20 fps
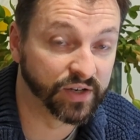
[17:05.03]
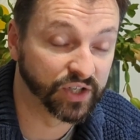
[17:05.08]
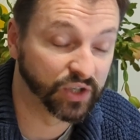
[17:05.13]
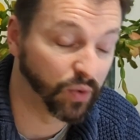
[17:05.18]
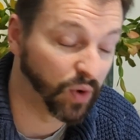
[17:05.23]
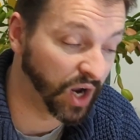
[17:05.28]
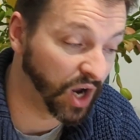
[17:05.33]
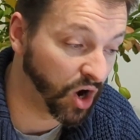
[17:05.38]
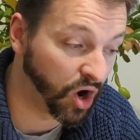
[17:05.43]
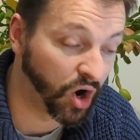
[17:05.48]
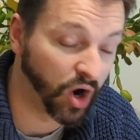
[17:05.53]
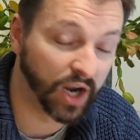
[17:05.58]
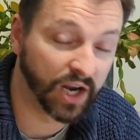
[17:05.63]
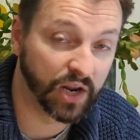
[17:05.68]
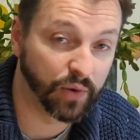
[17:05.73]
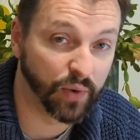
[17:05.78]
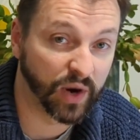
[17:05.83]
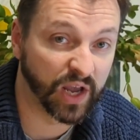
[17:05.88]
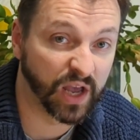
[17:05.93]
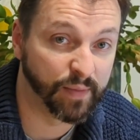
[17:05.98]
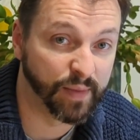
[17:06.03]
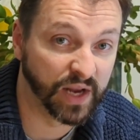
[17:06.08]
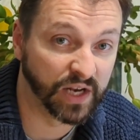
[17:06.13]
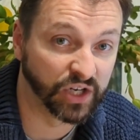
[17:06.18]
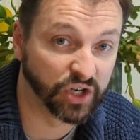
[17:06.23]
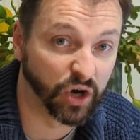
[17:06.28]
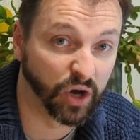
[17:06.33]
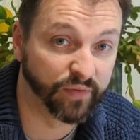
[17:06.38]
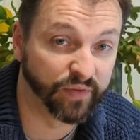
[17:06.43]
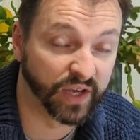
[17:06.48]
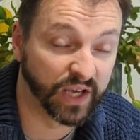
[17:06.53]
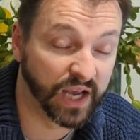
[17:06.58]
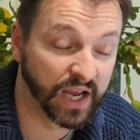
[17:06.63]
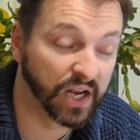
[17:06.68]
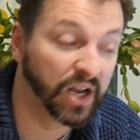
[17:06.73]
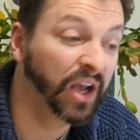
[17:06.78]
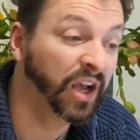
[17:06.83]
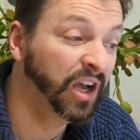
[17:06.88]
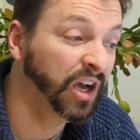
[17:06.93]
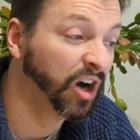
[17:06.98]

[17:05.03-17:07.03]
So I highly recommend diving in.